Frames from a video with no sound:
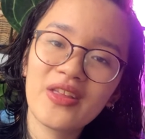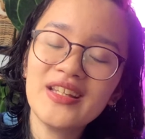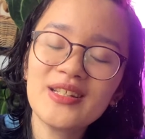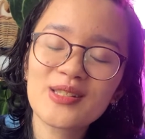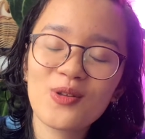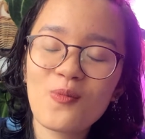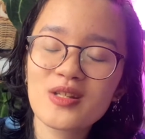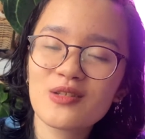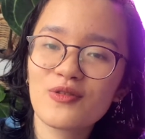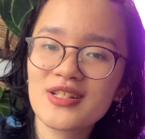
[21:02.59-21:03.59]
Thank you so
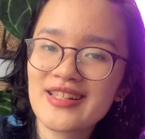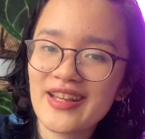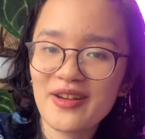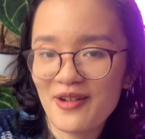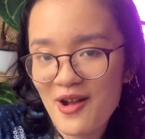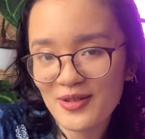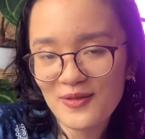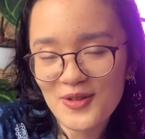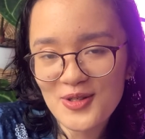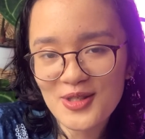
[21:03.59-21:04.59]
much for sticking around
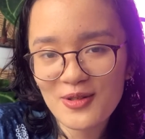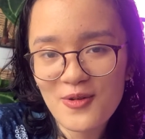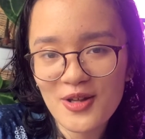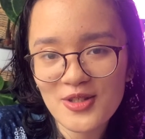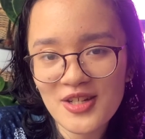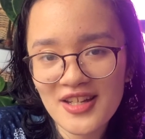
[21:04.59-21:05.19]
if you're still watching.